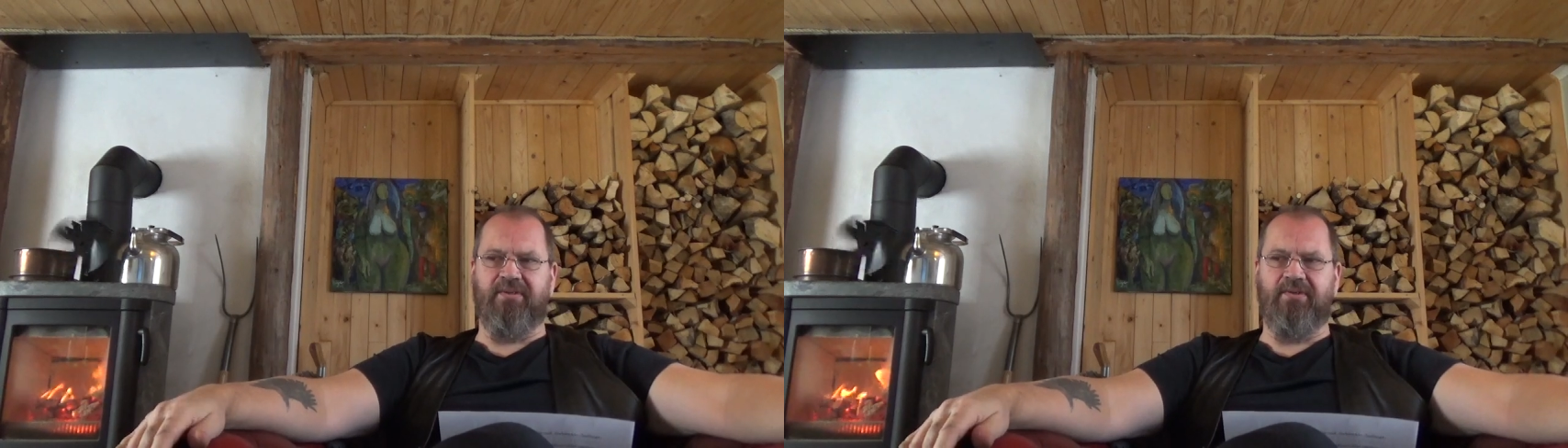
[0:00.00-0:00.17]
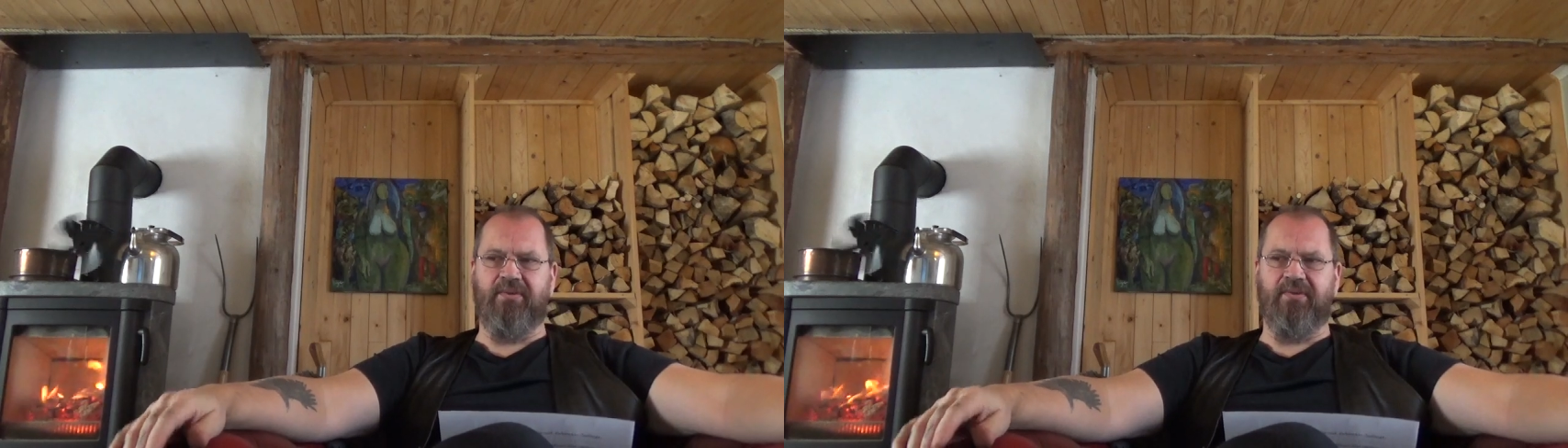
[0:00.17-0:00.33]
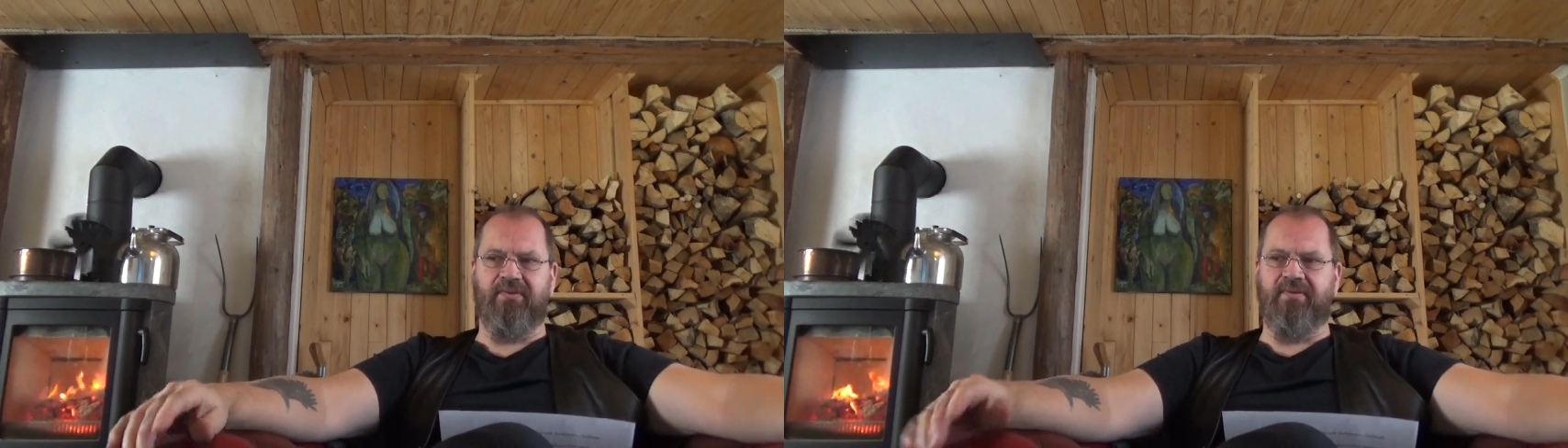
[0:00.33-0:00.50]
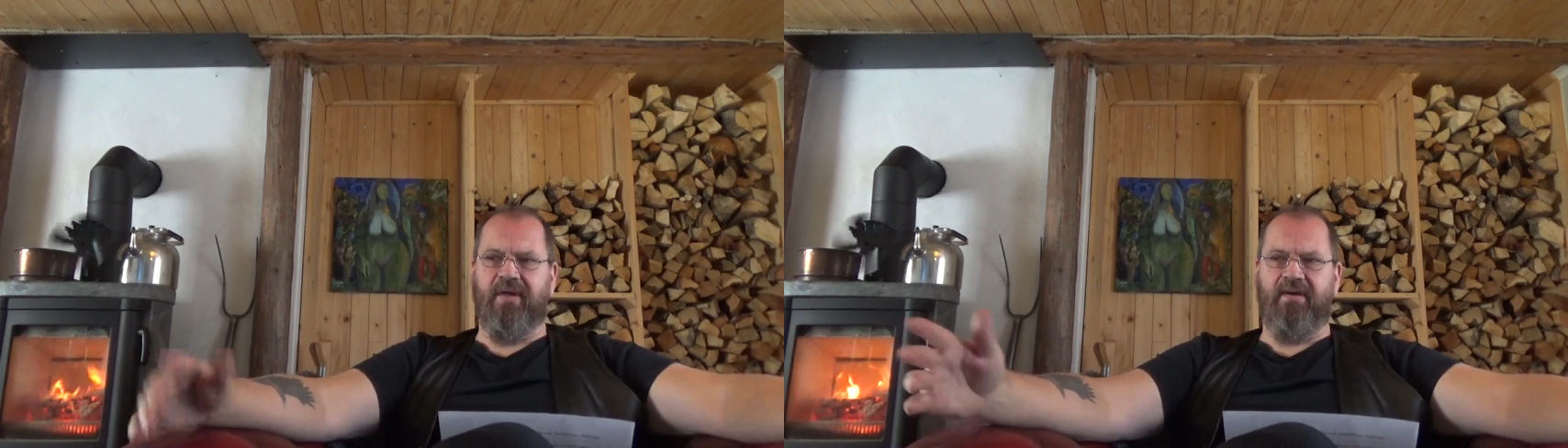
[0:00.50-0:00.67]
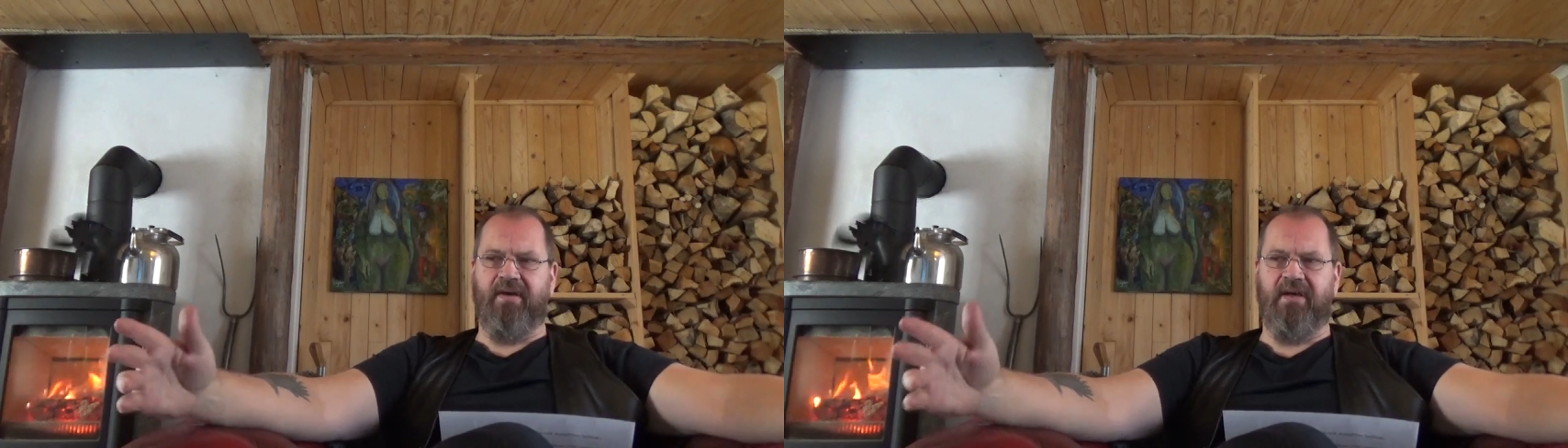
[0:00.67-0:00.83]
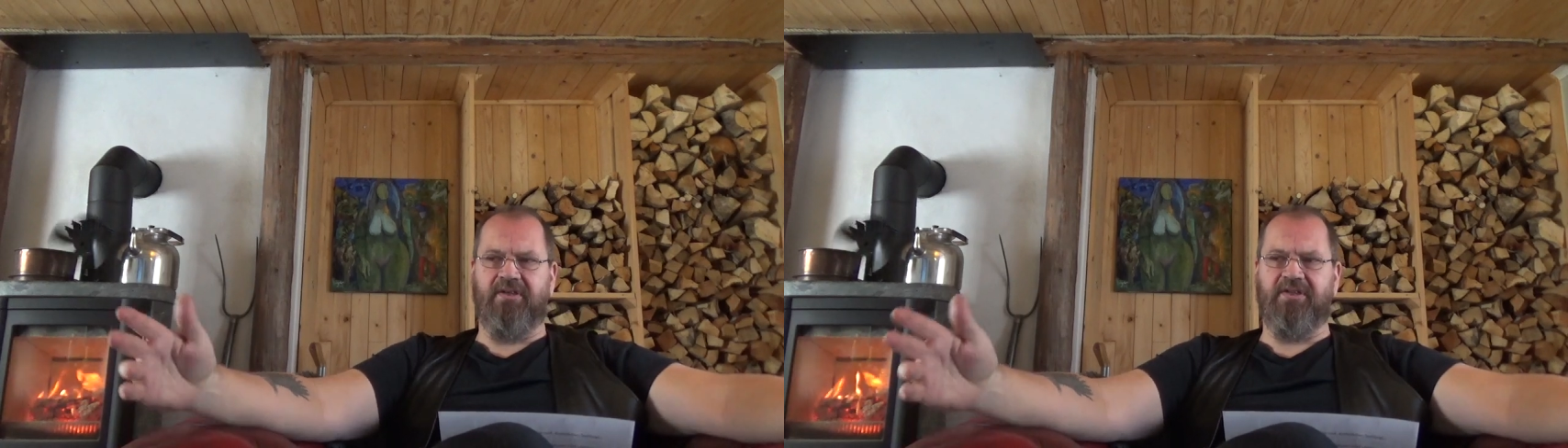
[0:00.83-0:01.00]
you
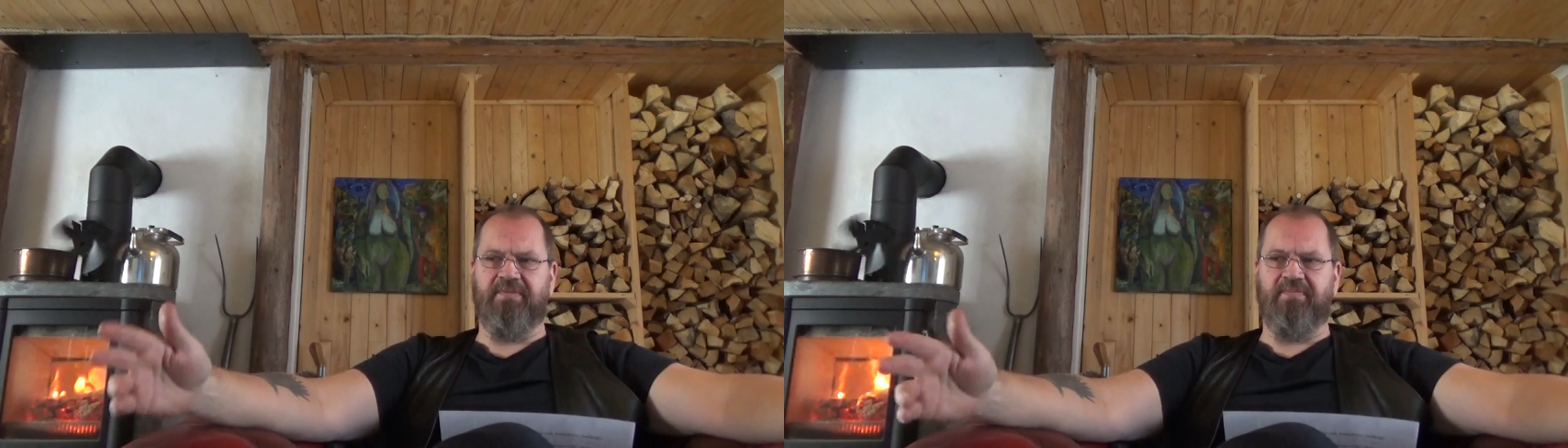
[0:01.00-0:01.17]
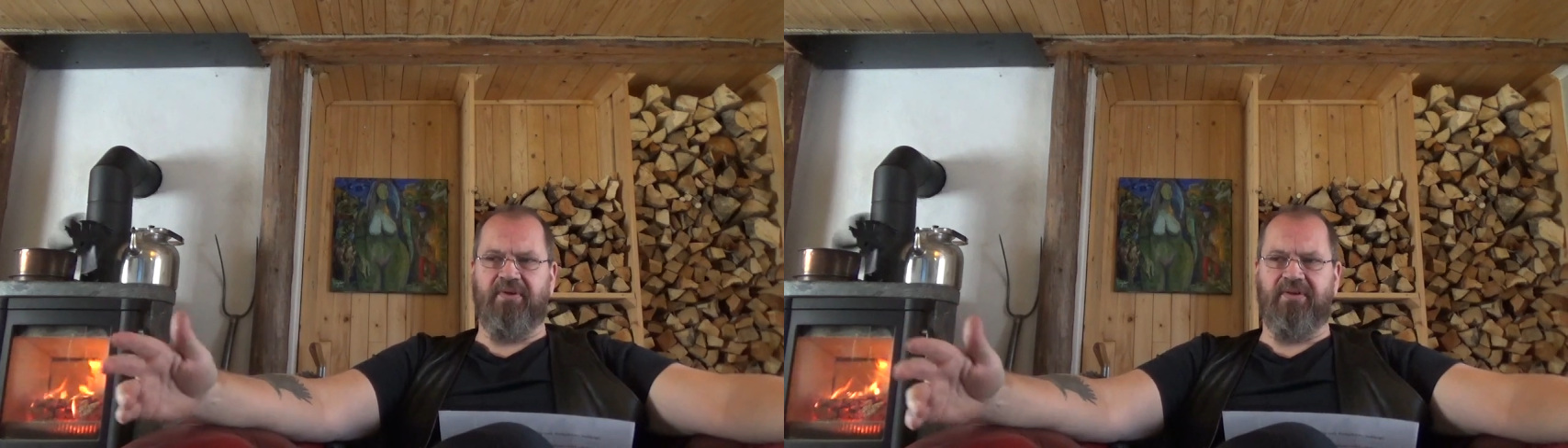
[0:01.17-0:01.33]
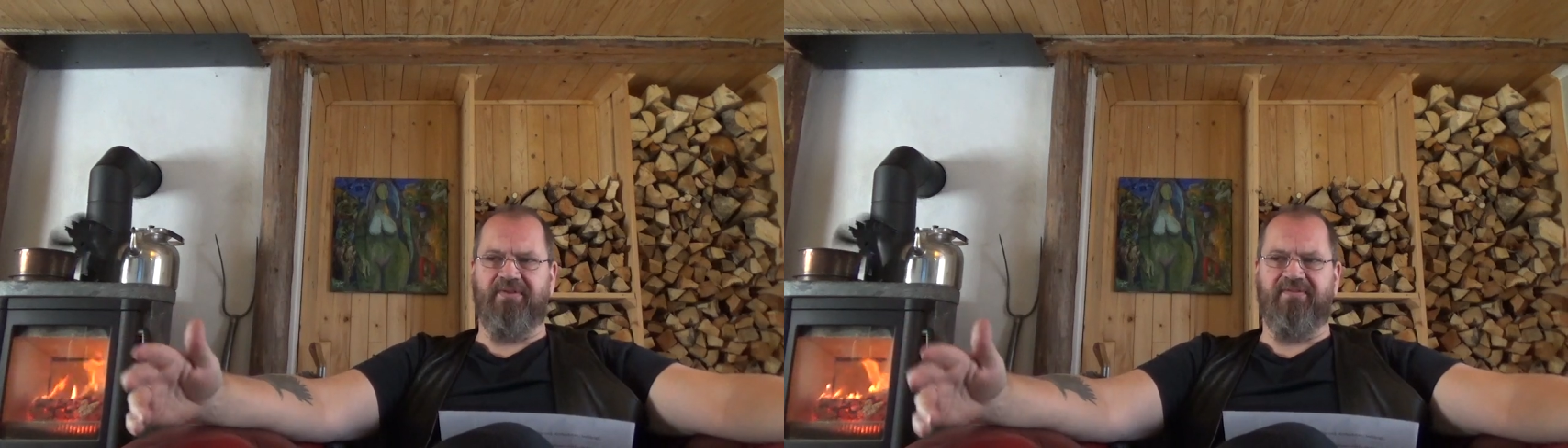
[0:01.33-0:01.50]
expert